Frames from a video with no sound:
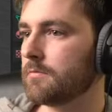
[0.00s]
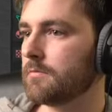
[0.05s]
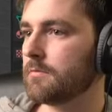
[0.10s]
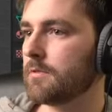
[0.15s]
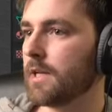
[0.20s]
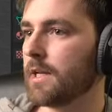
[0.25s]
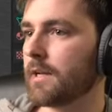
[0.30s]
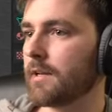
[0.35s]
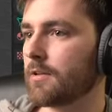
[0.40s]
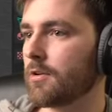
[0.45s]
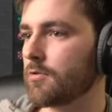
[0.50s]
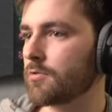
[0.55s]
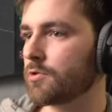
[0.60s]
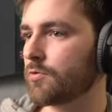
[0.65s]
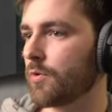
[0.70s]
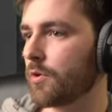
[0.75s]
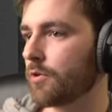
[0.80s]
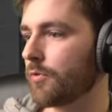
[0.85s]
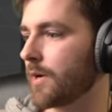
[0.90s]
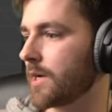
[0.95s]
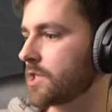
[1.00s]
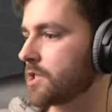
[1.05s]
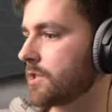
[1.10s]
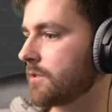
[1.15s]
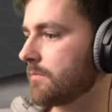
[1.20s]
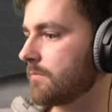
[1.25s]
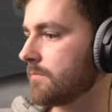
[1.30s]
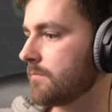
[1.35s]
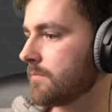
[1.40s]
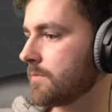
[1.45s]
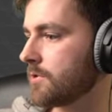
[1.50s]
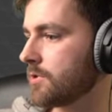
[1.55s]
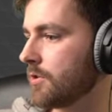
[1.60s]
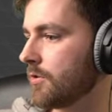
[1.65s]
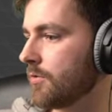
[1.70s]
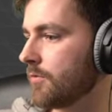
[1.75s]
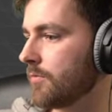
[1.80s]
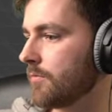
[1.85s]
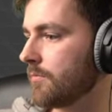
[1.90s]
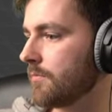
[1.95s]
And it goes the wrong direction.
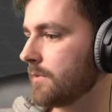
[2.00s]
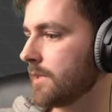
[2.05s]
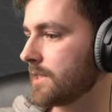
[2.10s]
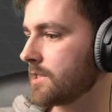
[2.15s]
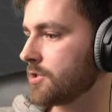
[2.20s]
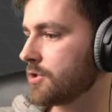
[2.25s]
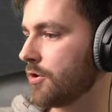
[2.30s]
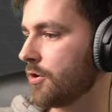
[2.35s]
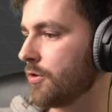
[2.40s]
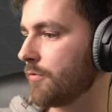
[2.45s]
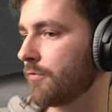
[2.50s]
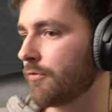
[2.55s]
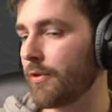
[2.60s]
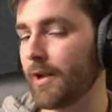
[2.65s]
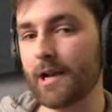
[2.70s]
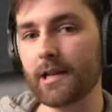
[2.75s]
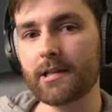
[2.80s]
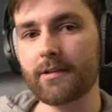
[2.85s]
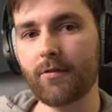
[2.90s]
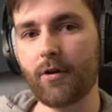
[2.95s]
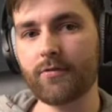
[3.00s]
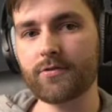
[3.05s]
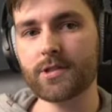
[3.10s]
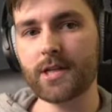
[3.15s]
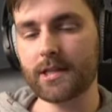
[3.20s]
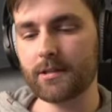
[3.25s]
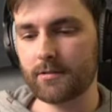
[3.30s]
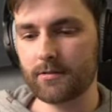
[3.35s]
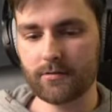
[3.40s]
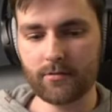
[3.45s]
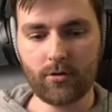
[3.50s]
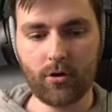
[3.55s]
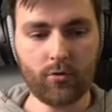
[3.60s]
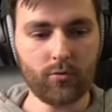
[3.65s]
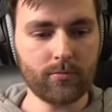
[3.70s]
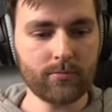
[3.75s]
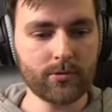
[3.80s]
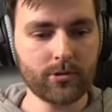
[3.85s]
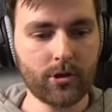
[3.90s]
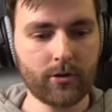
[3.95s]
So let's turn off relative offset. Oh,
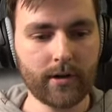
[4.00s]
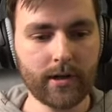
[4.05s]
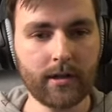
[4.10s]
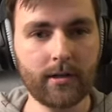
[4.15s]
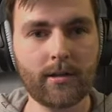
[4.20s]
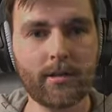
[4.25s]
sorry.